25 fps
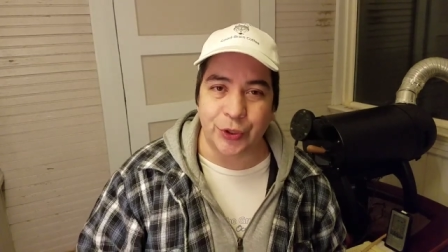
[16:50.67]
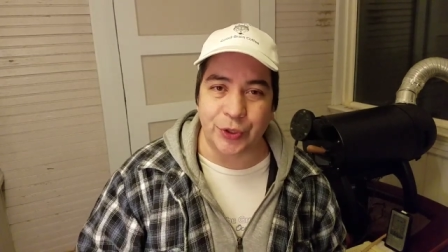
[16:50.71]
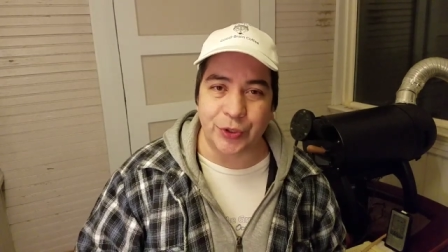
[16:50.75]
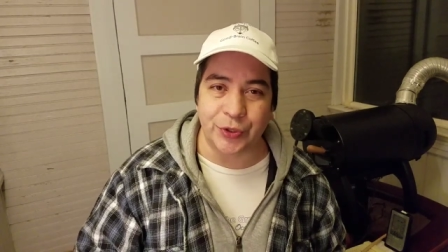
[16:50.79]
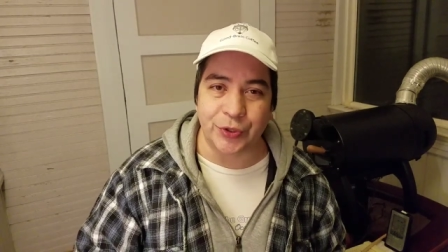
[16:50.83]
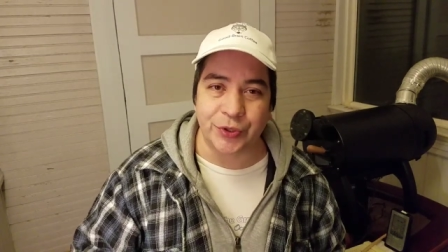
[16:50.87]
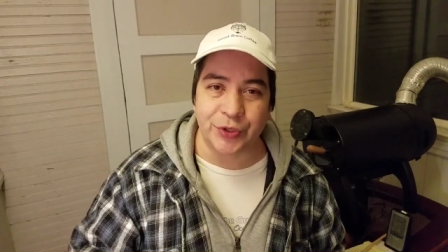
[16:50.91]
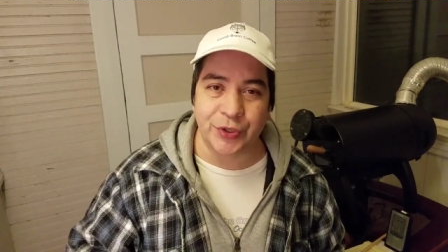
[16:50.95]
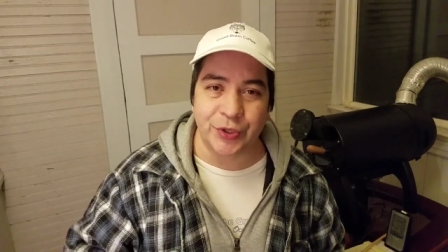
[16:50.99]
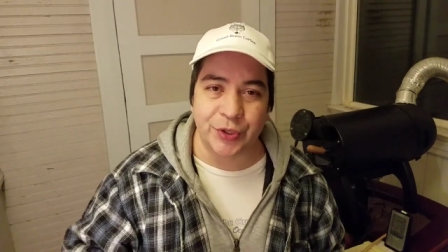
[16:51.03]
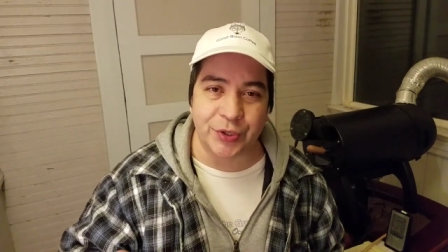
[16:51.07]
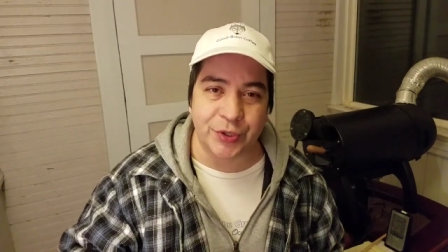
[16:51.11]

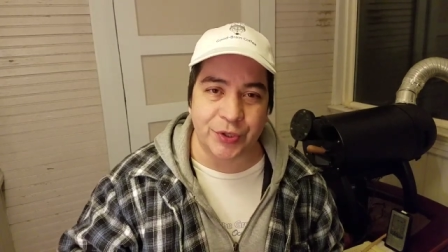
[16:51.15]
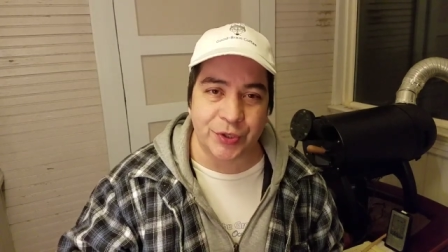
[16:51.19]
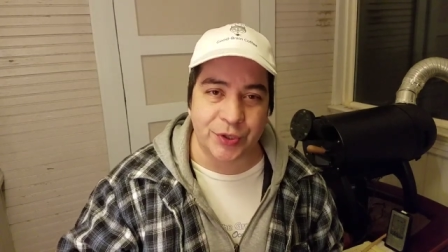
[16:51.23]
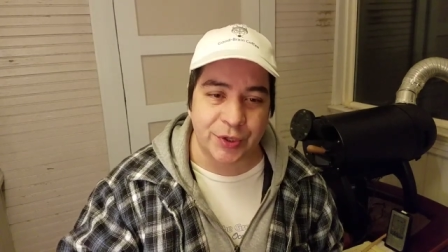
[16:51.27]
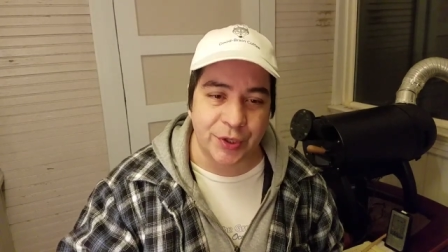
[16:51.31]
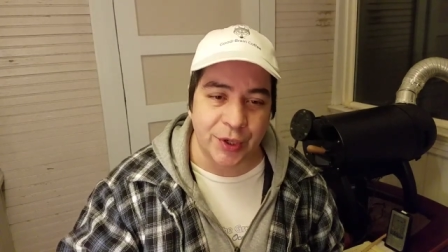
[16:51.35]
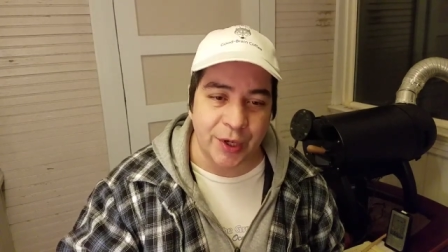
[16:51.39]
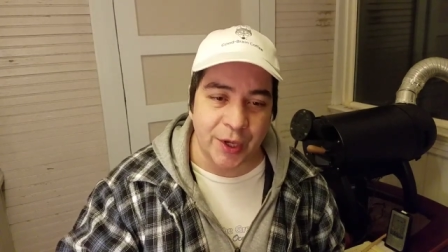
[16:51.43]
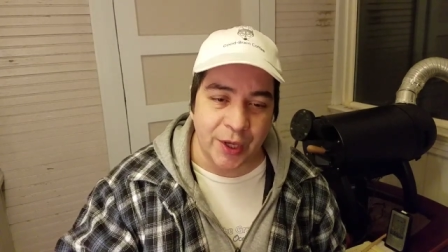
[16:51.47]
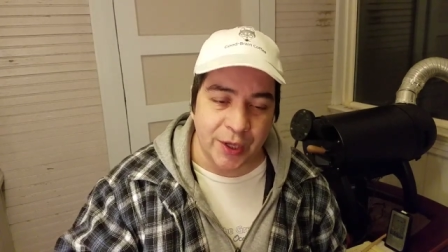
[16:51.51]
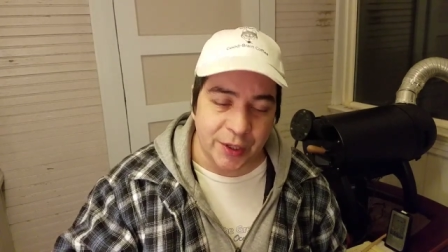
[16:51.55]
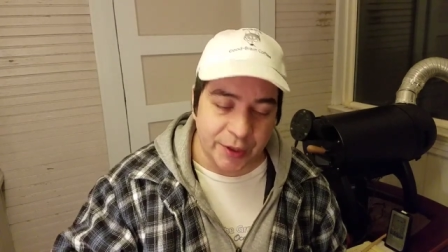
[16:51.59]

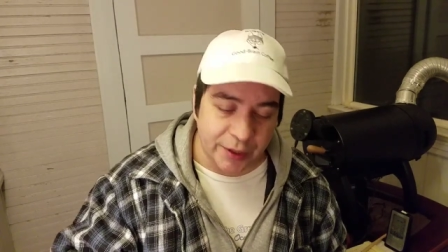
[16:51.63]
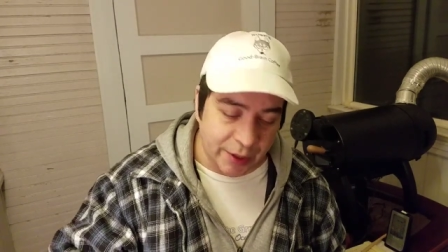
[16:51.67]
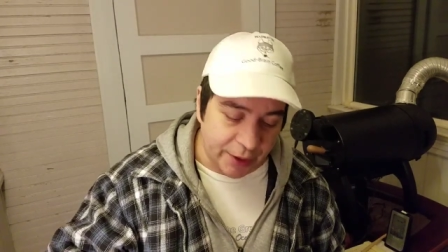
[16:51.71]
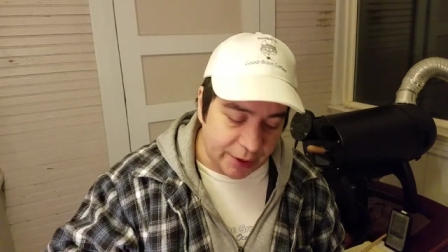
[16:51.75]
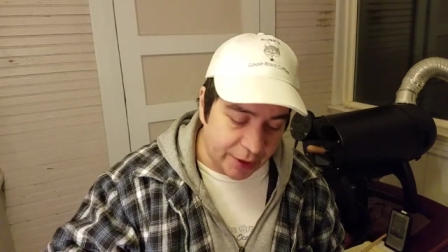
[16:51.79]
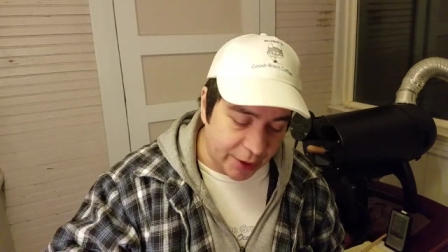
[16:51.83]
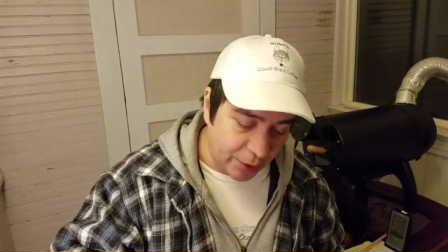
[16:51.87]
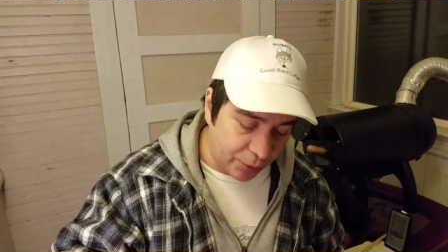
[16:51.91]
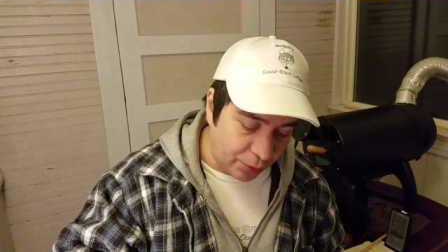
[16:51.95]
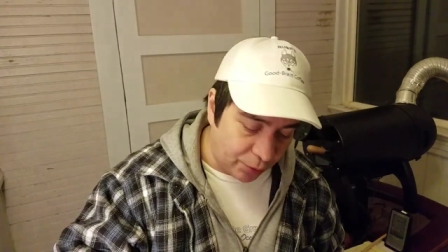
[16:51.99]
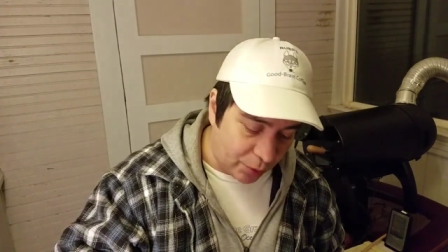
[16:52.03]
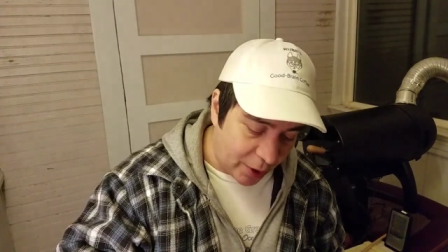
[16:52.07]
insist that
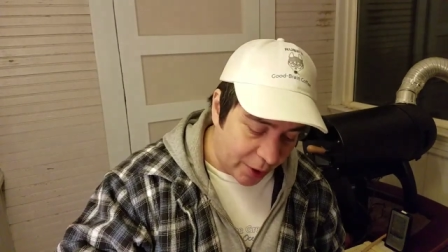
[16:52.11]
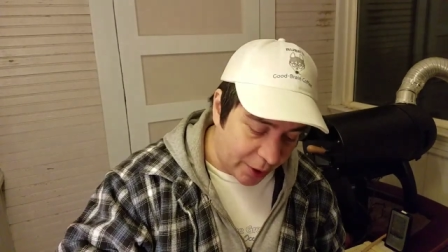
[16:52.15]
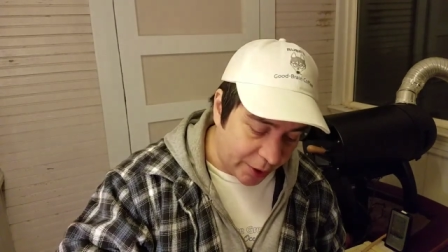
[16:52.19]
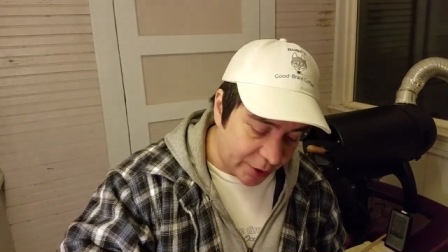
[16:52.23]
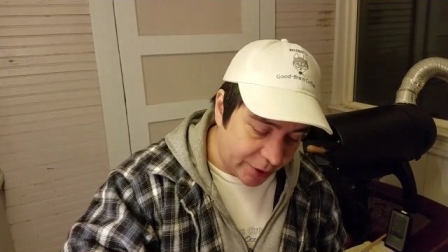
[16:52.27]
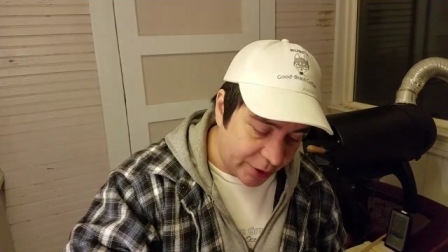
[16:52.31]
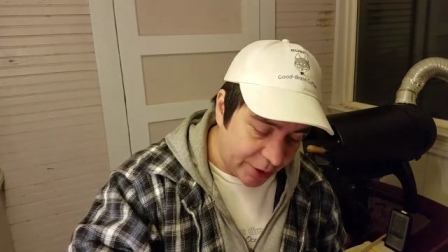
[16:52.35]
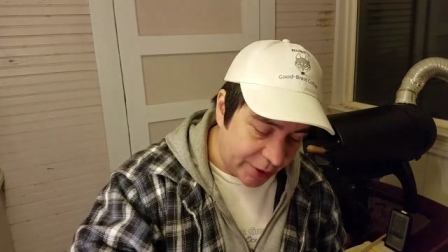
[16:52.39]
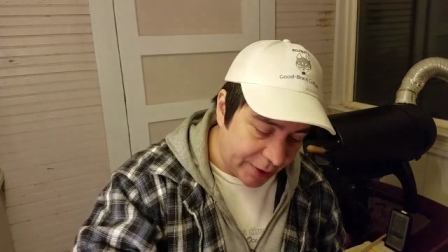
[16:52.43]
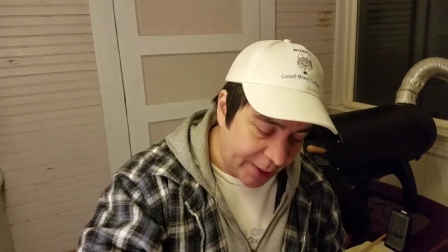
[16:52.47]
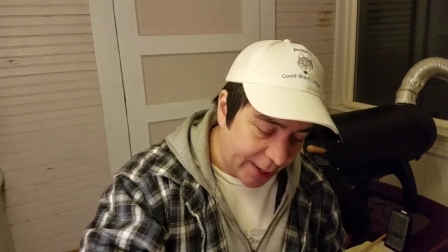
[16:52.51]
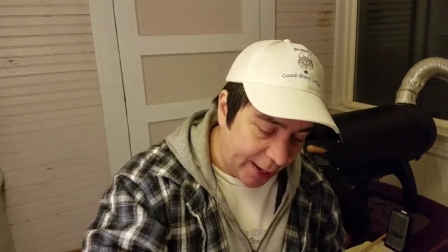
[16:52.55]
they
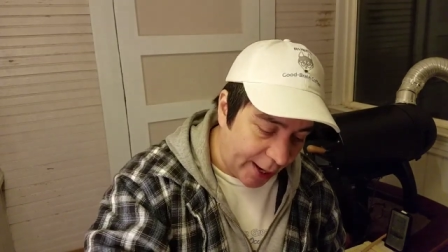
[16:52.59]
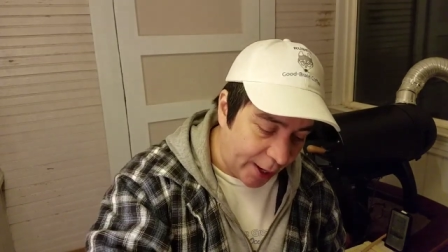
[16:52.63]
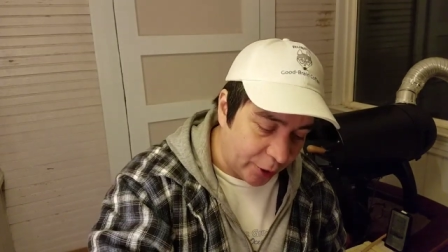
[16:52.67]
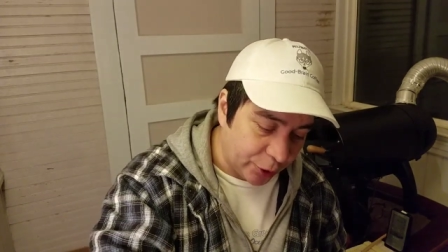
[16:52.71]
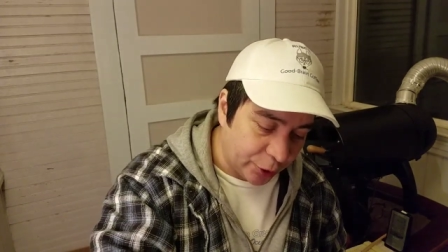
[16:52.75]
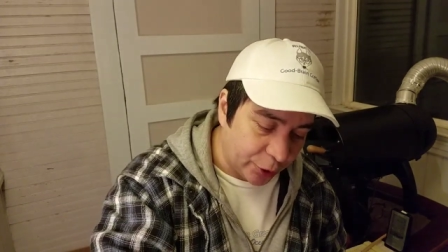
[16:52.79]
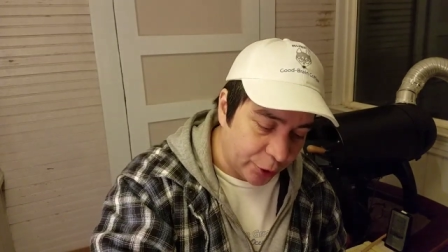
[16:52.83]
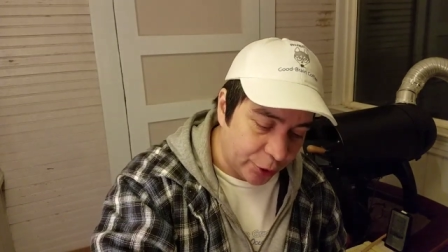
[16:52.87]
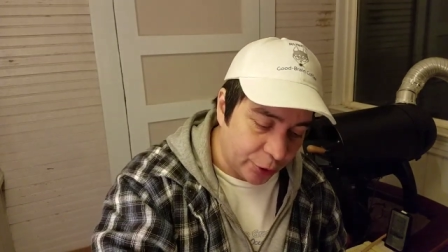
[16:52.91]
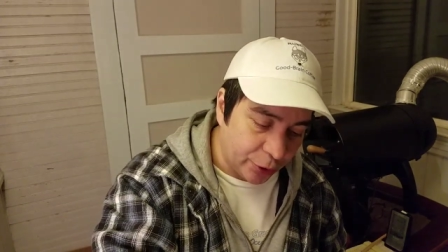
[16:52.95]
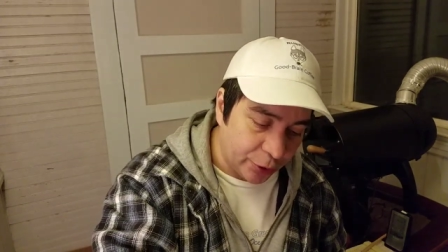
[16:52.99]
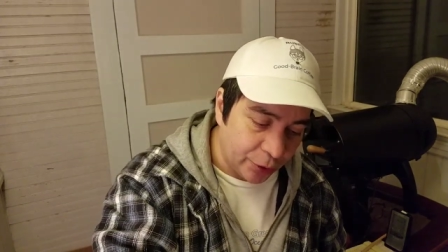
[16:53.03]
want the
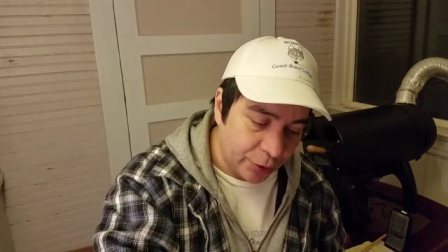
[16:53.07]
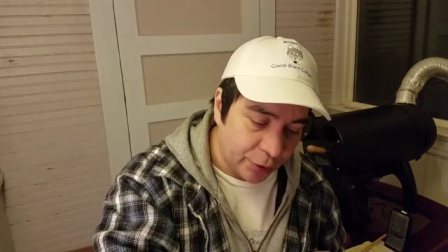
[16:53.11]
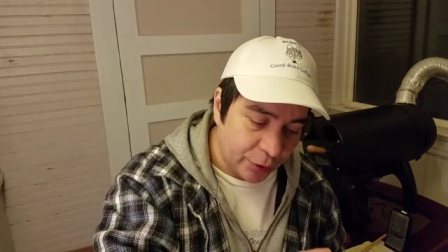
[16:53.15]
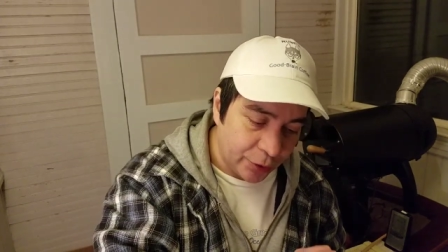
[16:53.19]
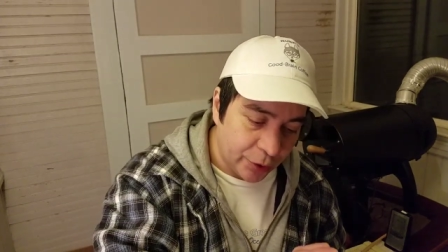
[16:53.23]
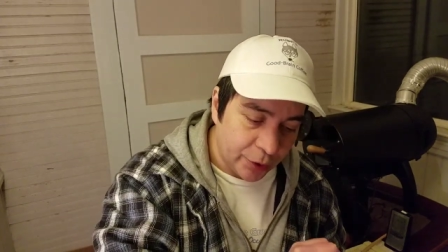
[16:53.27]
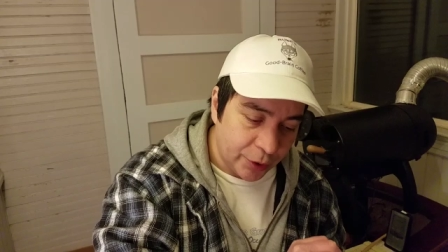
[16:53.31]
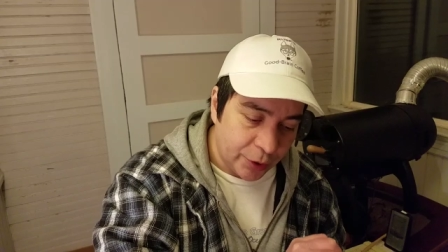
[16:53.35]
outer